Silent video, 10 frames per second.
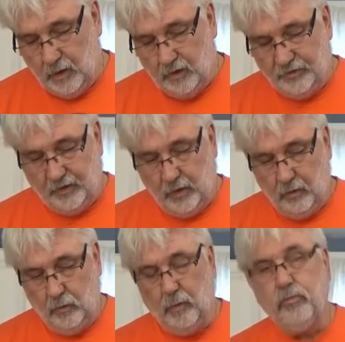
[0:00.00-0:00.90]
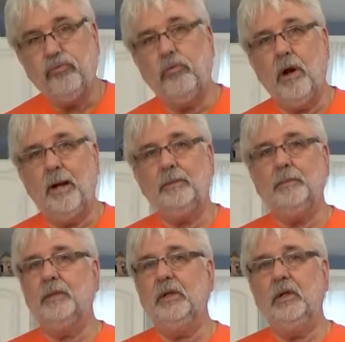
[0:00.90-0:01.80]
so we're
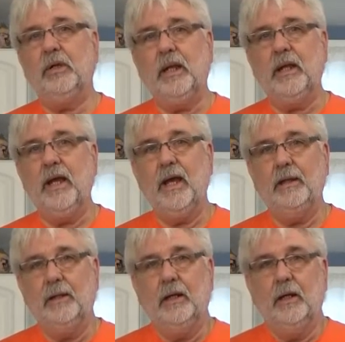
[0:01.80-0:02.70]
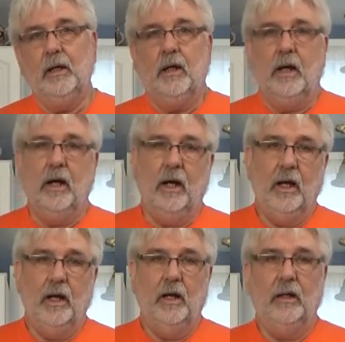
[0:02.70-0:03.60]
probably looking at
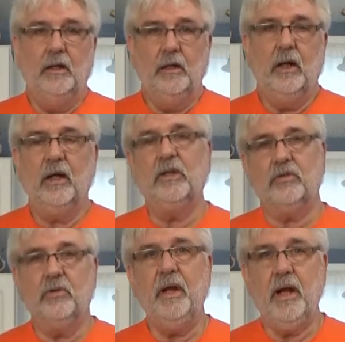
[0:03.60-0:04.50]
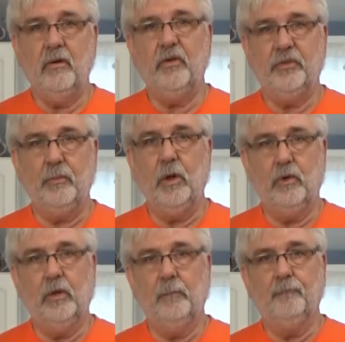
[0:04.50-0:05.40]
a 3-hour
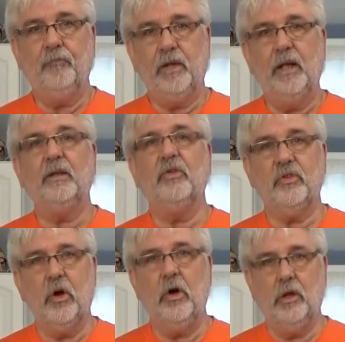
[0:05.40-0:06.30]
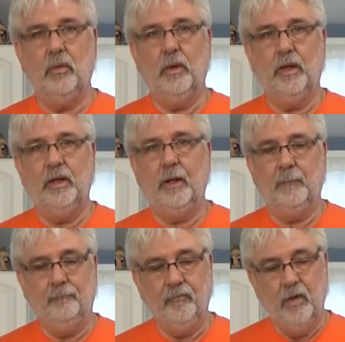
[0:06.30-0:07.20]
smoke to get this all the way
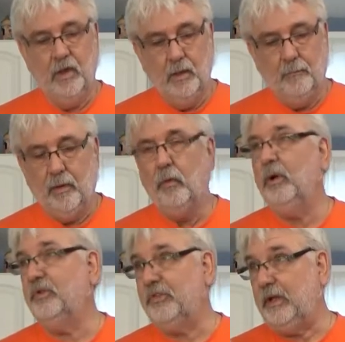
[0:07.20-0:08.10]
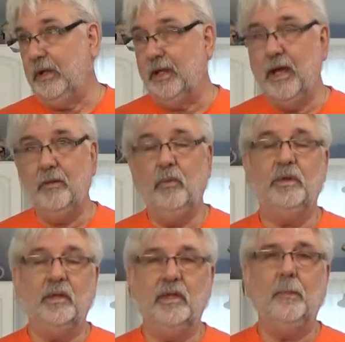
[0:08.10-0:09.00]
done. But we'll see. Again,
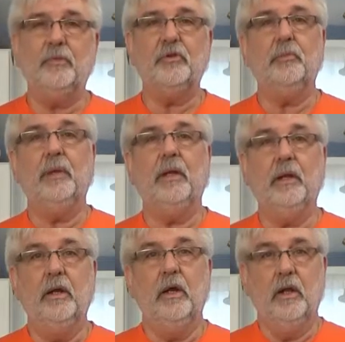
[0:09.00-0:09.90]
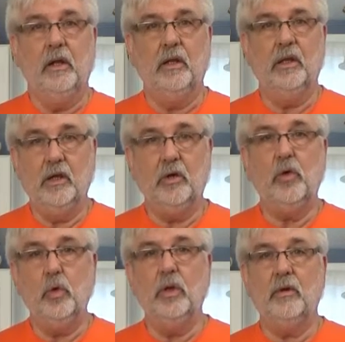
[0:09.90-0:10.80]
with the temperature being a little
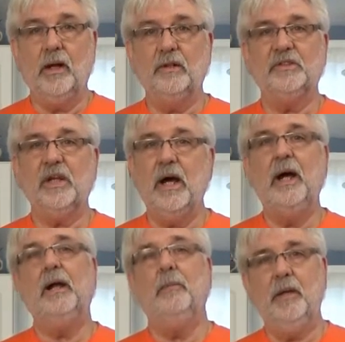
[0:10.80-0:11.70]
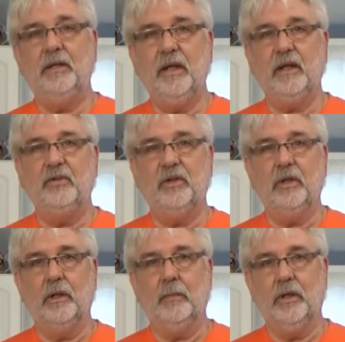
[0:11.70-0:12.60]
cooler outside, it may take us a
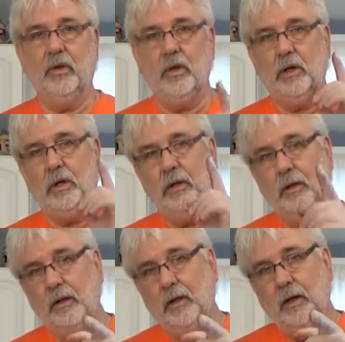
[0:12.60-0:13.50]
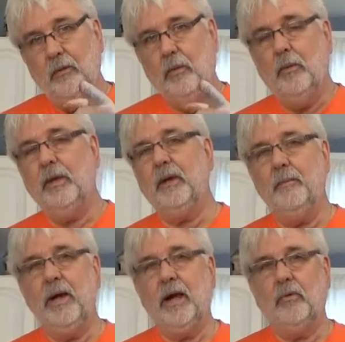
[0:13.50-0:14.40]
little bit longer. When we
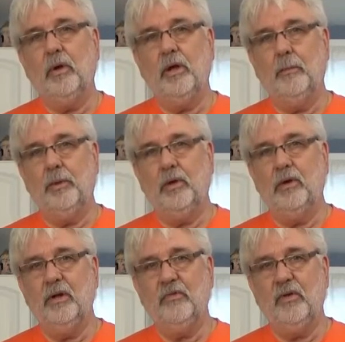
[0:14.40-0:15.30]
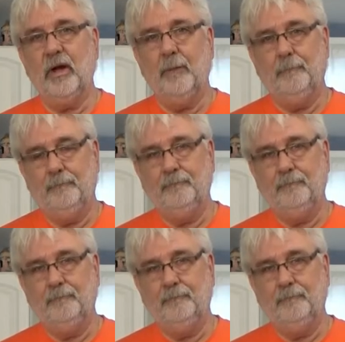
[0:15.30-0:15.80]
come back, we're going to put her on the fire.